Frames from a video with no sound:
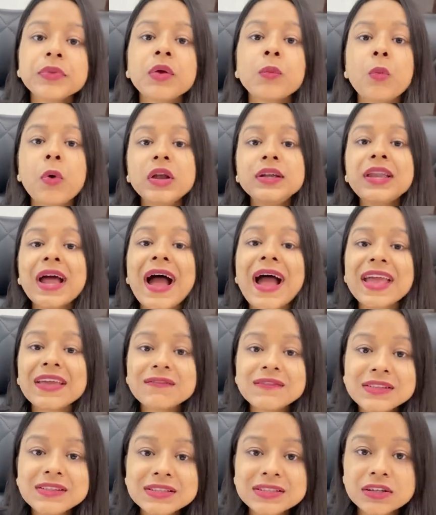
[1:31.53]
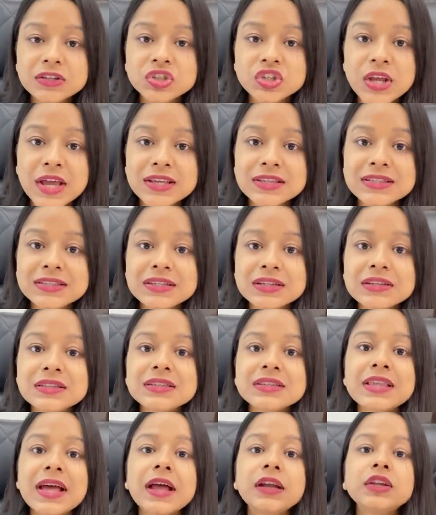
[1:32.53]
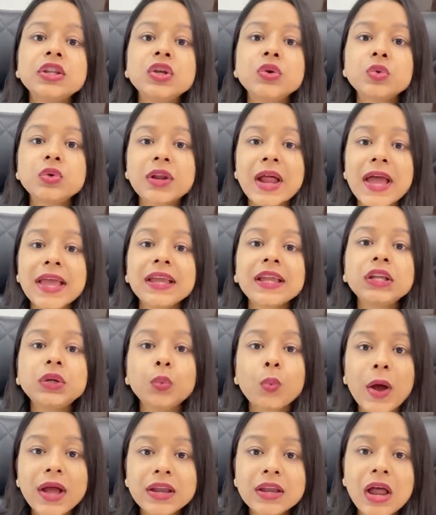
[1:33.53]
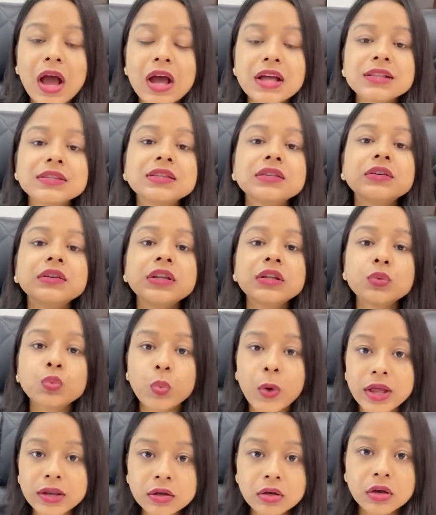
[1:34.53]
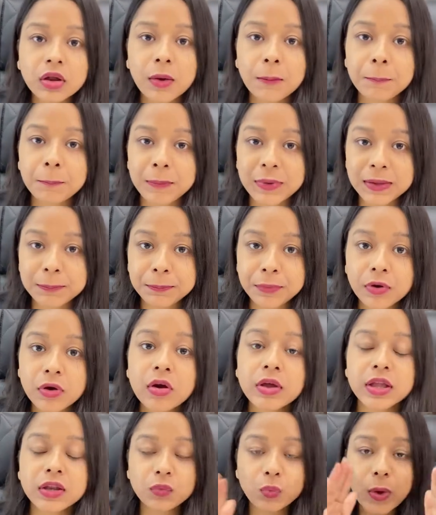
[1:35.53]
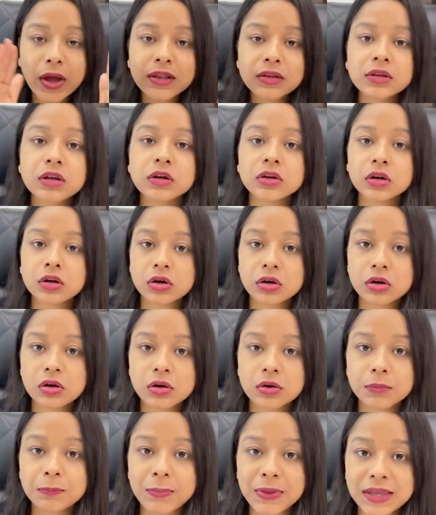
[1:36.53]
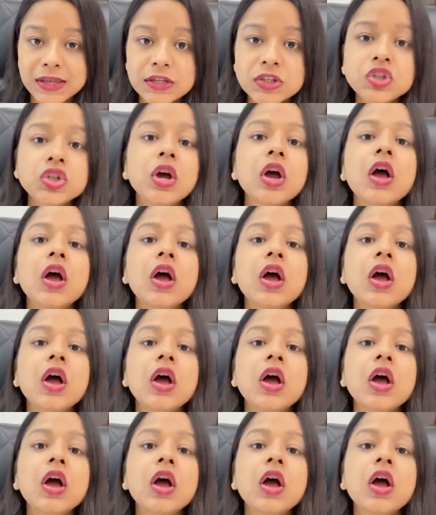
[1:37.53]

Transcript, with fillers: what I will suggest is that you write one answer in one paper in one uh, page